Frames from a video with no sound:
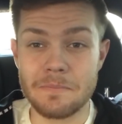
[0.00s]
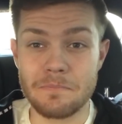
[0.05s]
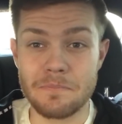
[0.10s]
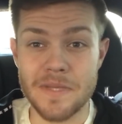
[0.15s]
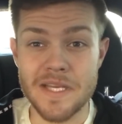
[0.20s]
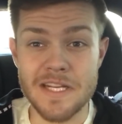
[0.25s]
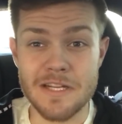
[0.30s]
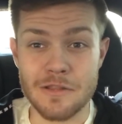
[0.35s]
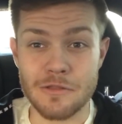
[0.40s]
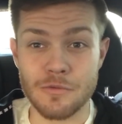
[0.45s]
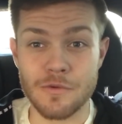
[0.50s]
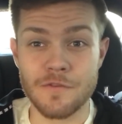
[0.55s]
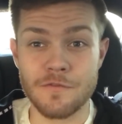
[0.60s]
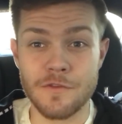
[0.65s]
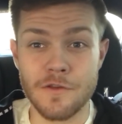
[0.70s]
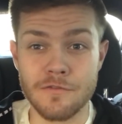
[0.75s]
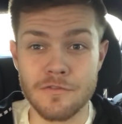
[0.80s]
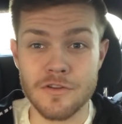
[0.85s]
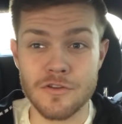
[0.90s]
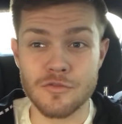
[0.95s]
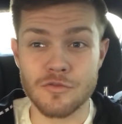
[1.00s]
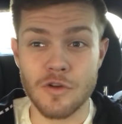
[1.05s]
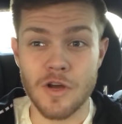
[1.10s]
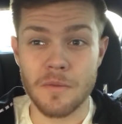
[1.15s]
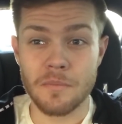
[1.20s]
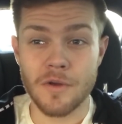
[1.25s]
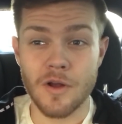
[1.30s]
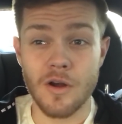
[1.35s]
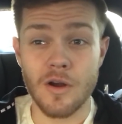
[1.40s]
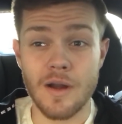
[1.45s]
beat a 350
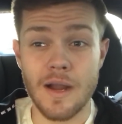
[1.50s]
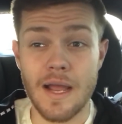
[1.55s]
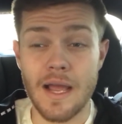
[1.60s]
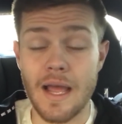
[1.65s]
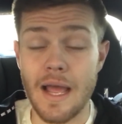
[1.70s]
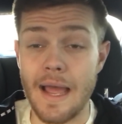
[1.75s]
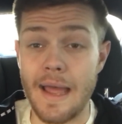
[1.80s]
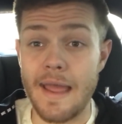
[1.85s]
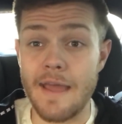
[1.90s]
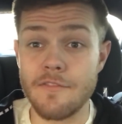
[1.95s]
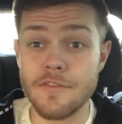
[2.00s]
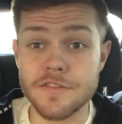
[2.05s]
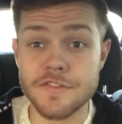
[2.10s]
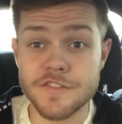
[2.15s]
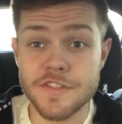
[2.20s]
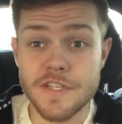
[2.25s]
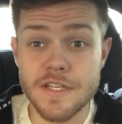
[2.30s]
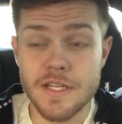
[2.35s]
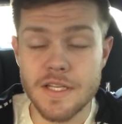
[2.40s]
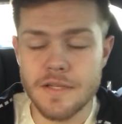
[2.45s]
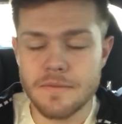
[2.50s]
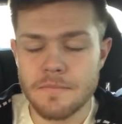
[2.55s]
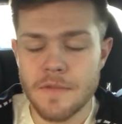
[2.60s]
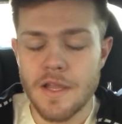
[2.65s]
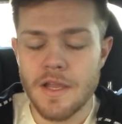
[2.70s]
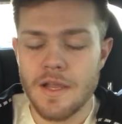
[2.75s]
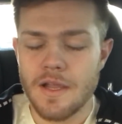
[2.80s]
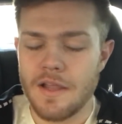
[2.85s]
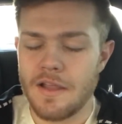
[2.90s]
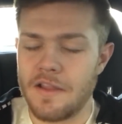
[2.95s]
swap car. I haven't seen it.
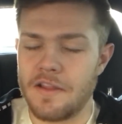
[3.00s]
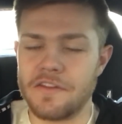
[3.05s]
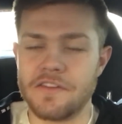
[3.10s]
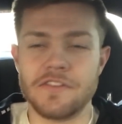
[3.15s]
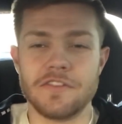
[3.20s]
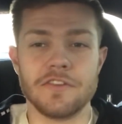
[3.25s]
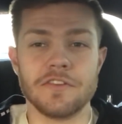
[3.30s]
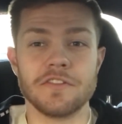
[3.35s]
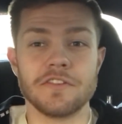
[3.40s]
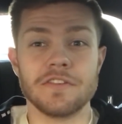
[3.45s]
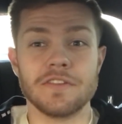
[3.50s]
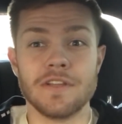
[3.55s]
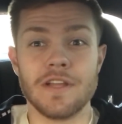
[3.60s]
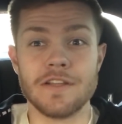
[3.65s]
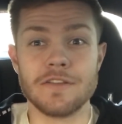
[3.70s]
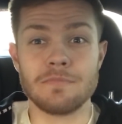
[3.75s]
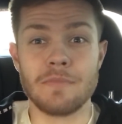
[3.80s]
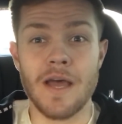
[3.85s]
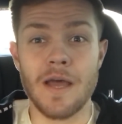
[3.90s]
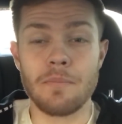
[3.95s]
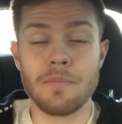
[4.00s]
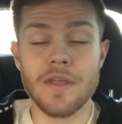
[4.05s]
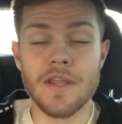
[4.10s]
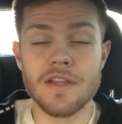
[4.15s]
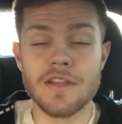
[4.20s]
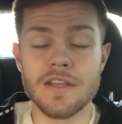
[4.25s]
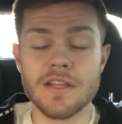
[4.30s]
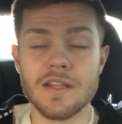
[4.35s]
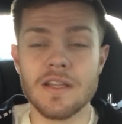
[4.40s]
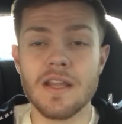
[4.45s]
That's my
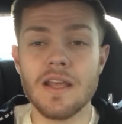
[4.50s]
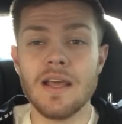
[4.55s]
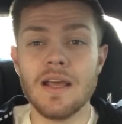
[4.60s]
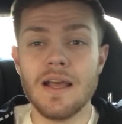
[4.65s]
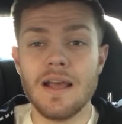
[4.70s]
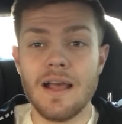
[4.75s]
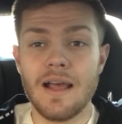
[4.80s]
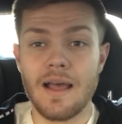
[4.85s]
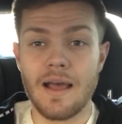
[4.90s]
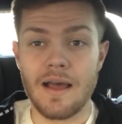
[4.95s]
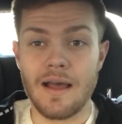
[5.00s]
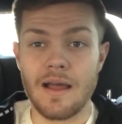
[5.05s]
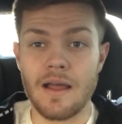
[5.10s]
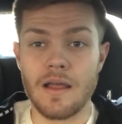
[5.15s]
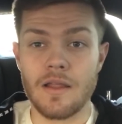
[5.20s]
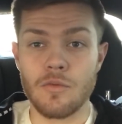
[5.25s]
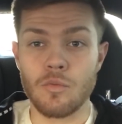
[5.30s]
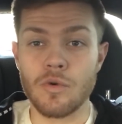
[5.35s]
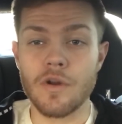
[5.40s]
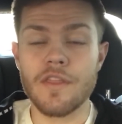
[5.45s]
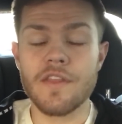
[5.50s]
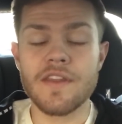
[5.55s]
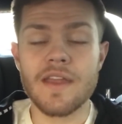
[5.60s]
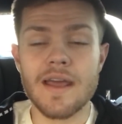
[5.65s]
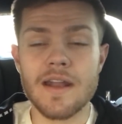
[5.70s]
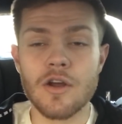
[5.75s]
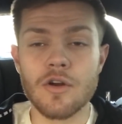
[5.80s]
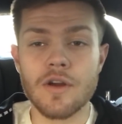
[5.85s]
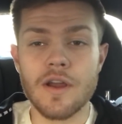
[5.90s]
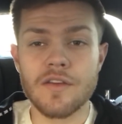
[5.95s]
opinion. One of the
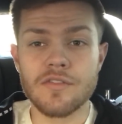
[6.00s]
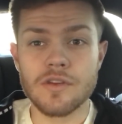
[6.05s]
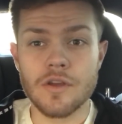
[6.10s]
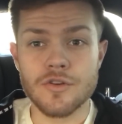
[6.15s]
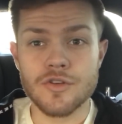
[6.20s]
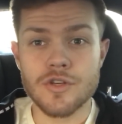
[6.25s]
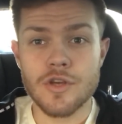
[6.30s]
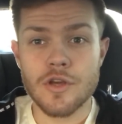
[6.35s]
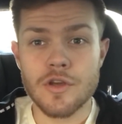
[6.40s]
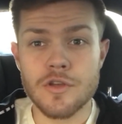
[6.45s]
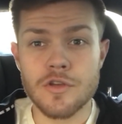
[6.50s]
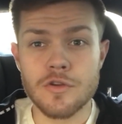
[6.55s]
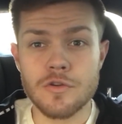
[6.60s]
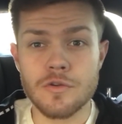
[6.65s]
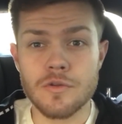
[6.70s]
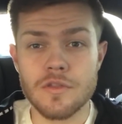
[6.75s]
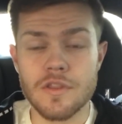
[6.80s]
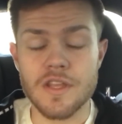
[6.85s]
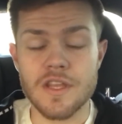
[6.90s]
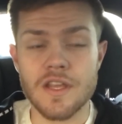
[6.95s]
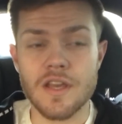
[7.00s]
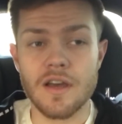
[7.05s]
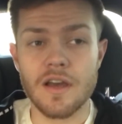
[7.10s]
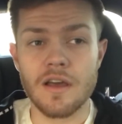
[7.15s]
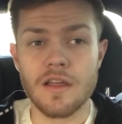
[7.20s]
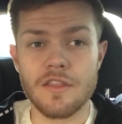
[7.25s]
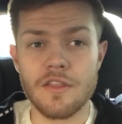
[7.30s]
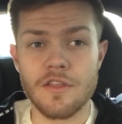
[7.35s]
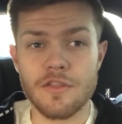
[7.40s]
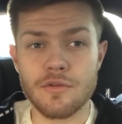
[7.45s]
dyno graphs I'll show you,
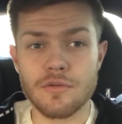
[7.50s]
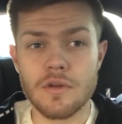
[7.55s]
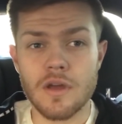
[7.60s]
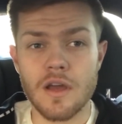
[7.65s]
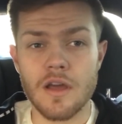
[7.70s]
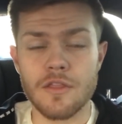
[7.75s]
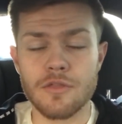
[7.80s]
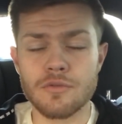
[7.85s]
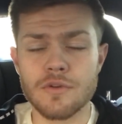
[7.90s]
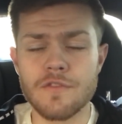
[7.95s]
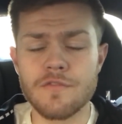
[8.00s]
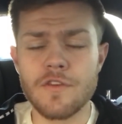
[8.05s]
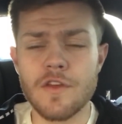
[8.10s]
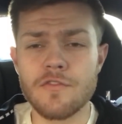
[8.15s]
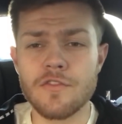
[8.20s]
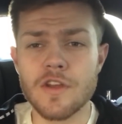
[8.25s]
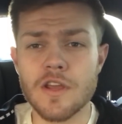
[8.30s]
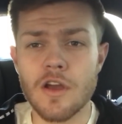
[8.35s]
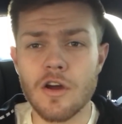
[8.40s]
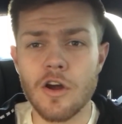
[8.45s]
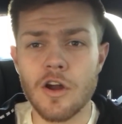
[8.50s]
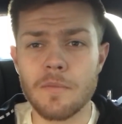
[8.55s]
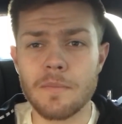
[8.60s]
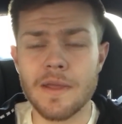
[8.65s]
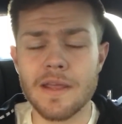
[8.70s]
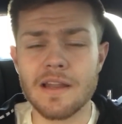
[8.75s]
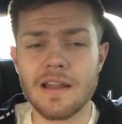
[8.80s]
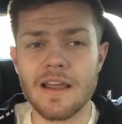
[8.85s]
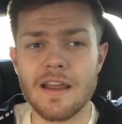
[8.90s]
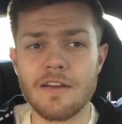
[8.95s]
the 350 car
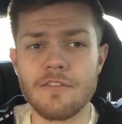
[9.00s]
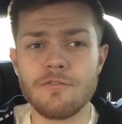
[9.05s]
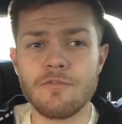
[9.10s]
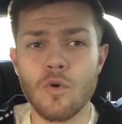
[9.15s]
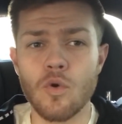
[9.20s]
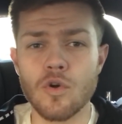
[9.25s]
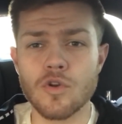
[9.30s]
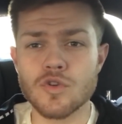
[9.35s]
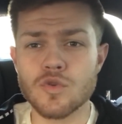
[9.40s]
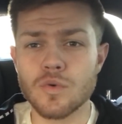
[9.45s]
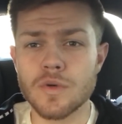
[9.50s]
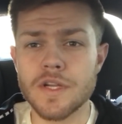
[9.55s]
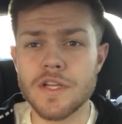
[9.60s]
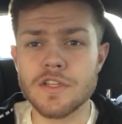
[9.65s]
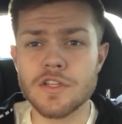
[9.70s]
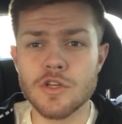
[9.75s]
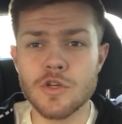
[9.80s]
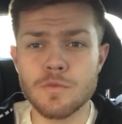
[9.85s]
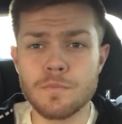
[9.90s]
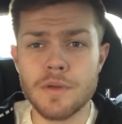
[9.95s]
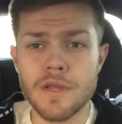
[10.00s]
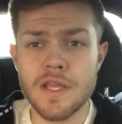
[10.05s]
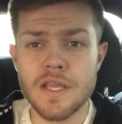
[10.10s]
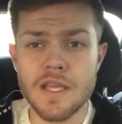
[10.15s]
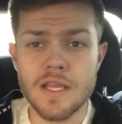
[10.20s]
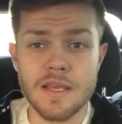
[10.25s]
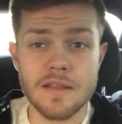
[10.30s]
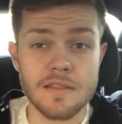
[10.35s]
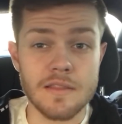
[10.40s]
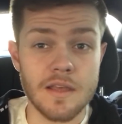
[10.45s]
made like 422
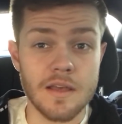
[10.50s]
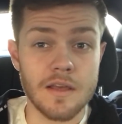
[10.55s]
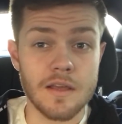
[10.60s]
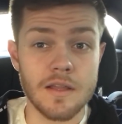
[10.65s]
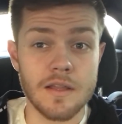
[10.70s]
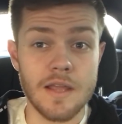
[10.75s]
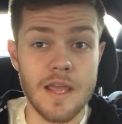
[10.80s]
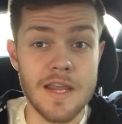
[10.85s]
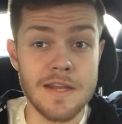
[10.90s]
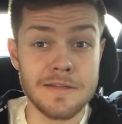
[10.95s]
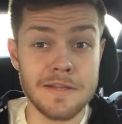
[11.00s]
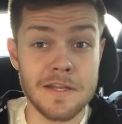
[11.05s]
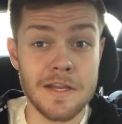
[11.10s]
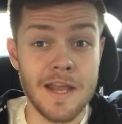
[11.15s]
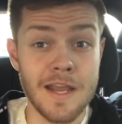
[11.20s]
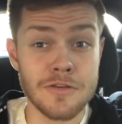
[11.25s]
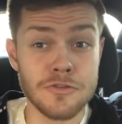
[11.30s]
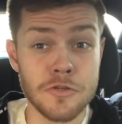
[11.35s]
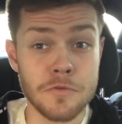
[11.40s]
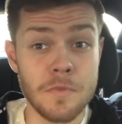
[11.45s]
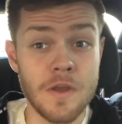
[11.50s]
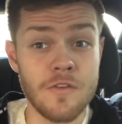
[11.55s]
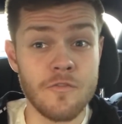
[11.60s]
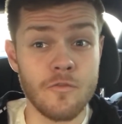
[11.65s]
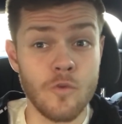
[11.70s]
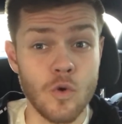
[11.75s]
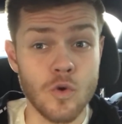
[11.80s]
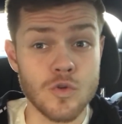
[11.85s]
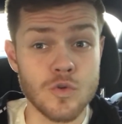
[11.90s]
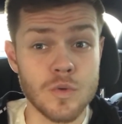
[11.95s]
peak, and the 18 actually made
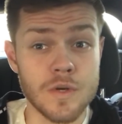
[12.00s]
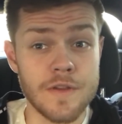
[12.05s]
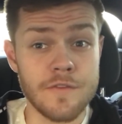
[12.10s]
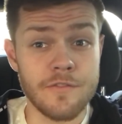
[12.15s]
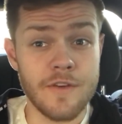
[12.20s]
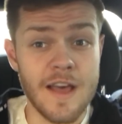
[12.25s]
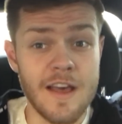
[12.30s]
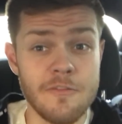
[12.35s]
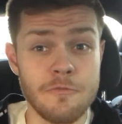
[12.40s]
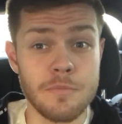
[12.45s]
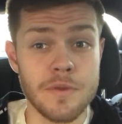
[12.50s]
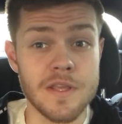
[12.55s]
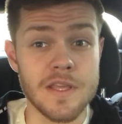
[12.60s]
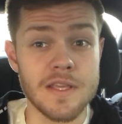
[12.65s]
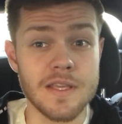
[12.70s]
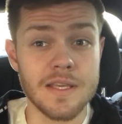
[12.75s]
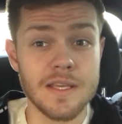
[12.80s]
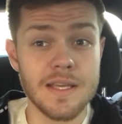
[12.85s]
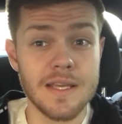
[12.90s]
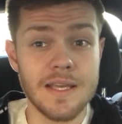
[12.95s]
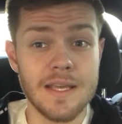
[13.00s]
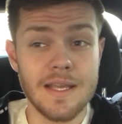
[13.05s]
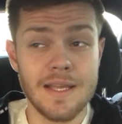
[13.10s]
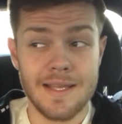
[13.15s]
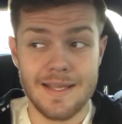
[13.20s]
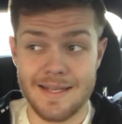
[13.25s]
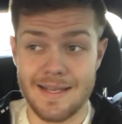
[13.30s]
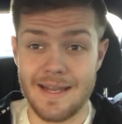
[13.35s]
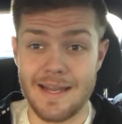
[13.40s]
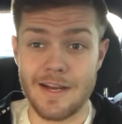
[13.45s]
425 peak,
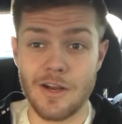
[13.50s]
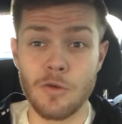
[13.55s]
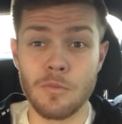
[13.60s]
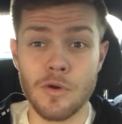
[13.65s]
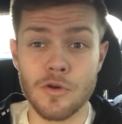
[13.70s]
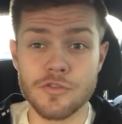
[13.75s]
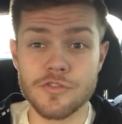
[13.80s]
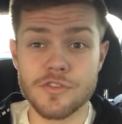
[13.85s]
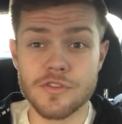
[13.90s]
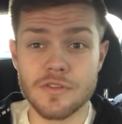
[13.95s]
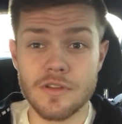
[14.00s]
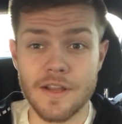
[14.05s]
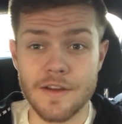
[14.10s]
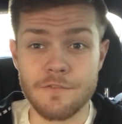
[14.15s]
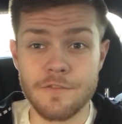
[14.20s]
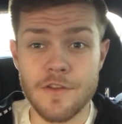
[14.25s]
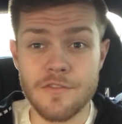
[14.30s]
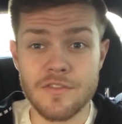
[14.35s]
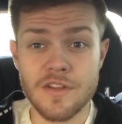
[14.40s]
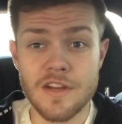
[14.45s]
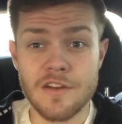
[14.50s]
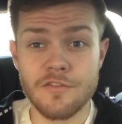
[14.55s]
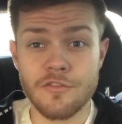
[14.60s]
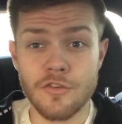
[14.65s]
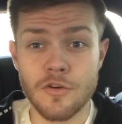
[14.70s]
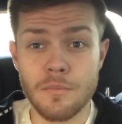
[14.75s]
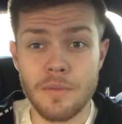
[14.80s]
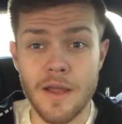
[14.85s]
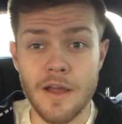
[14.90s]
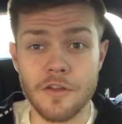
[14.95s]
and like almost like 15
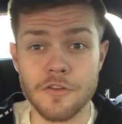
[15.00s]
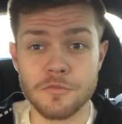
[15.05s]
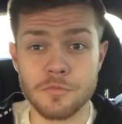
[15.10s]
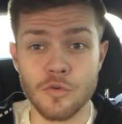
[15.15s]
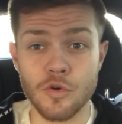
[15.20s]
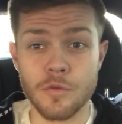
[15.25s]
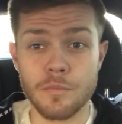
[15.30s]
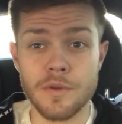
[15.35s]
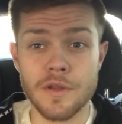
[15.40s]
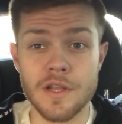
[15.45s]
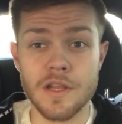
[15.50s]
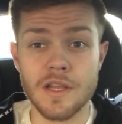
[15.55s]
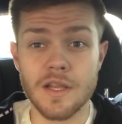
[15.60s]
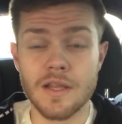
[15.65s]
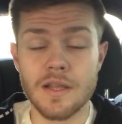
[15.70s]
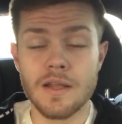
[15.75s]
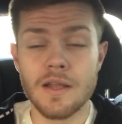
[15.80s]
foot-pounds more peak.